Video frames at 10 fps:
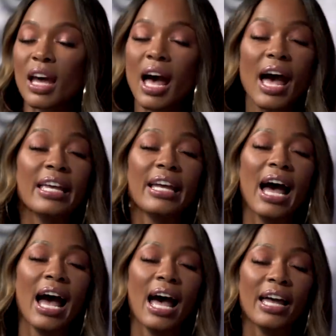I
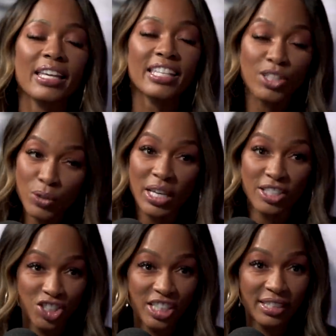killed
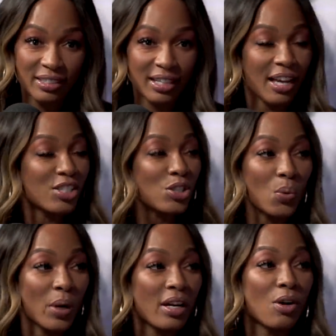that shit. I mm-hmm.
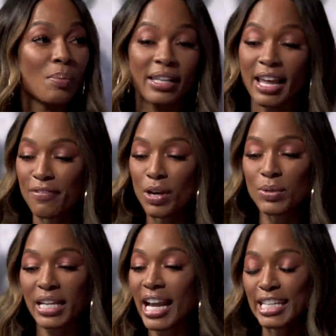swear on my life, I
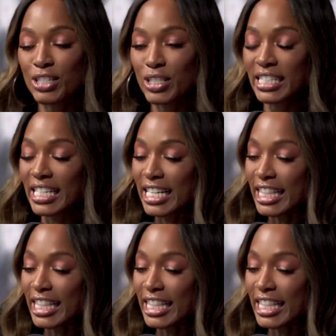was like I killed it.